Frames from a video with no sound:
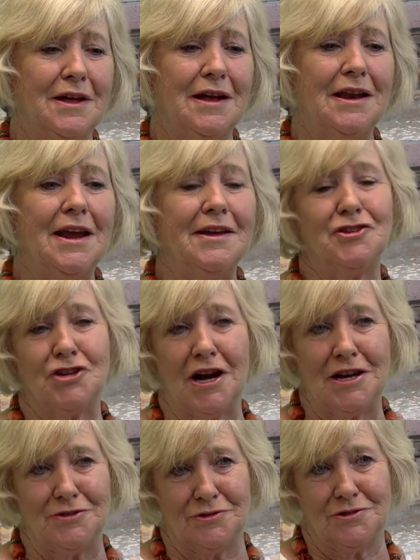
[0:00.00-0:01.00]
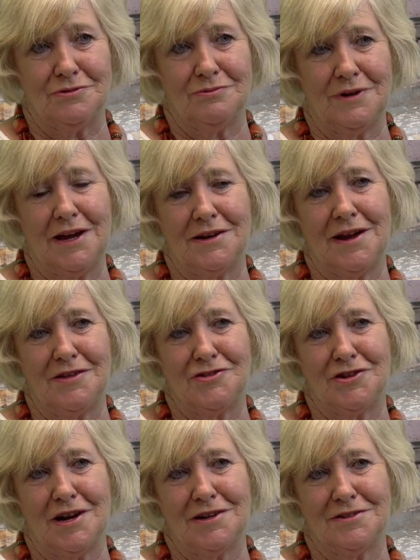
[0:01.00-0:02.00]
nice childhood. We had a nice
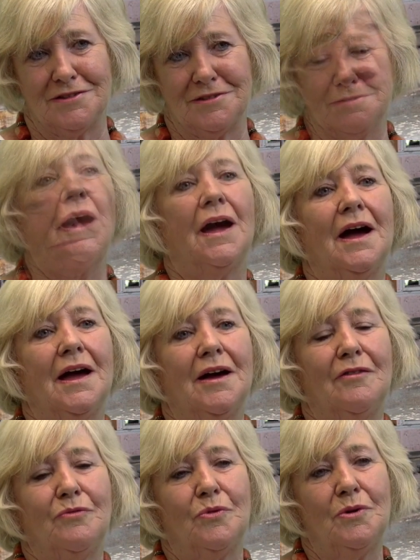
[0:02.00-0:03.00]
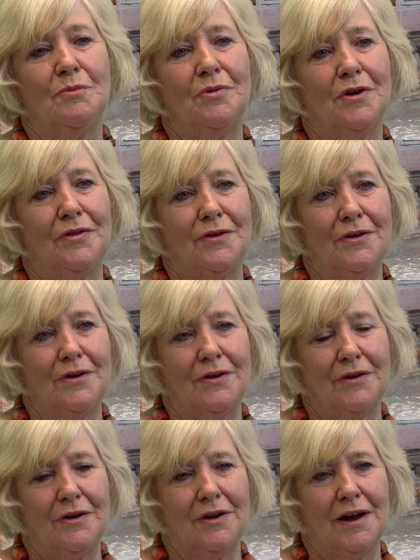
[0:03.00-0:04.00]
childhood. I have one brother,
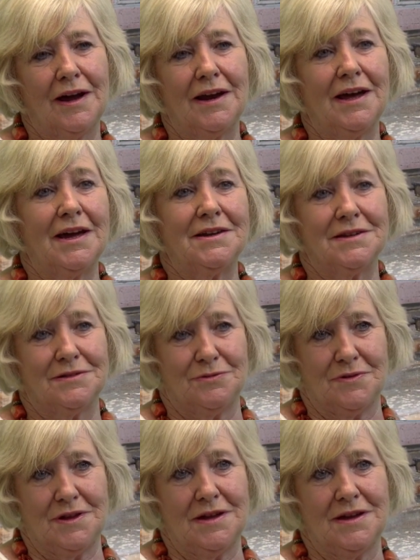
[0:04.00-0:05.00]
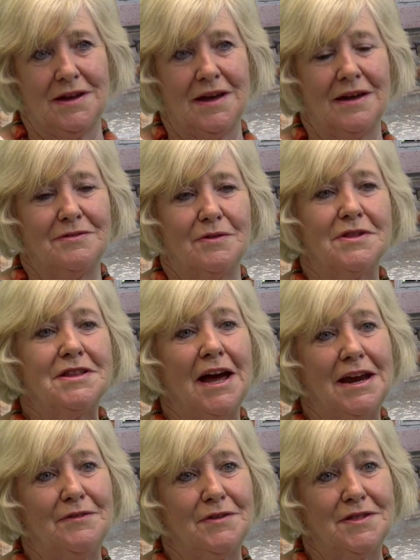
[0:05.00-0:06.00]
and there was
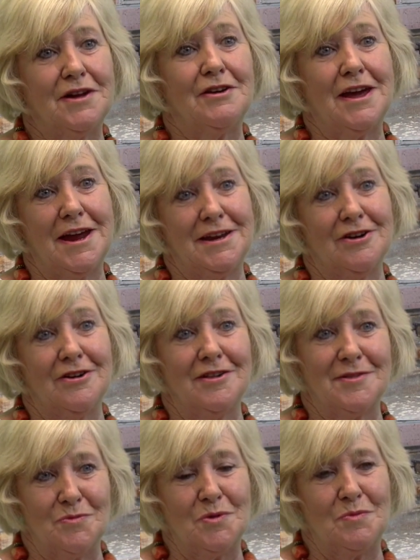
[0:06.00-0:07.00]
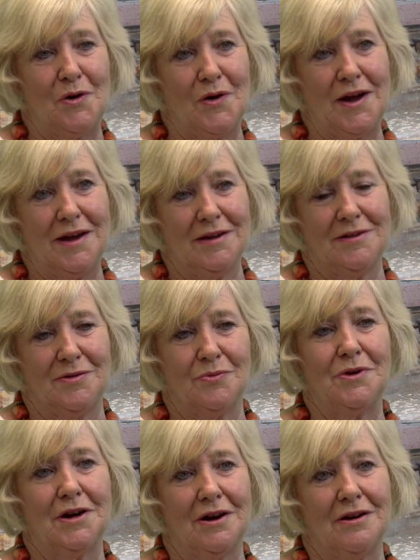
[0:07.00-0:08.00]
9 of us there, 8 girls and 1 boy. There's
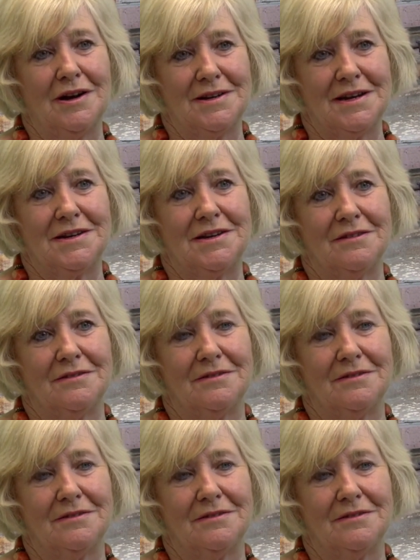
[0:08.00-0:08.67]
1 girl dead now.